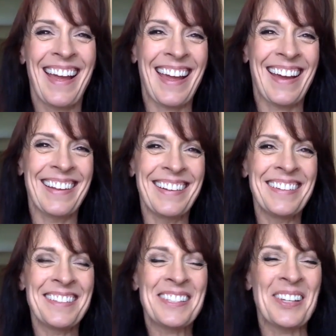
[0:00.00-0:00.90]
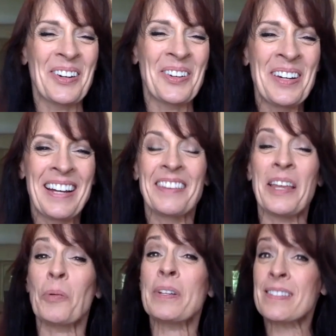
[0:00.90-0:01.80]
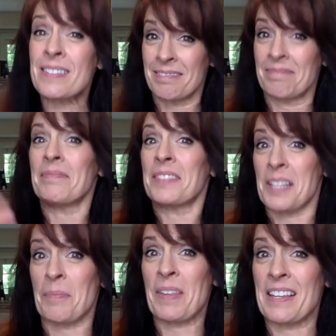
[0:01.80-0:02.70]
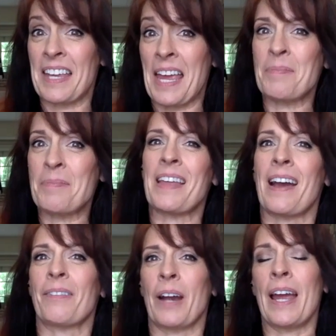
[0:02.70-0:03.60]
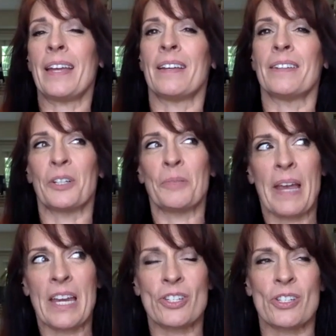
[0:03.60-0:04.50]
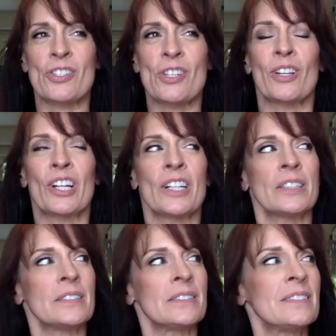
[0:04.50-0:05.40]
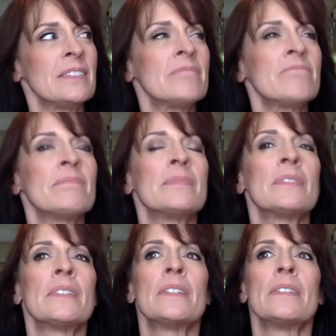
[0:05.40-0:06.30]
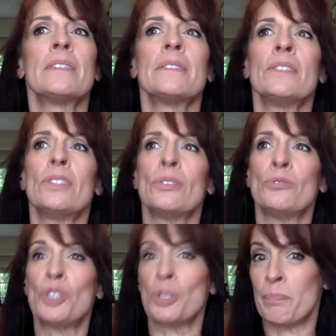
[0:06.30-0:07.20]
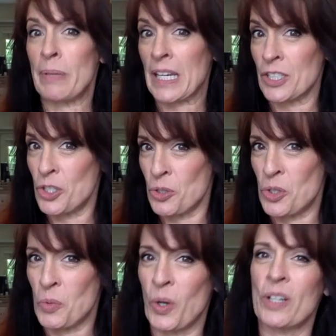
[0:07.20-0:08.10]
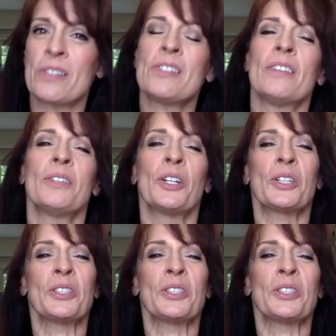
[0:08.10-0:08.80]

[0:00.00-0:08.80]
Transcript: And so there was something that came with that, right? You learn patience, you learn to pick and choose your words, you learn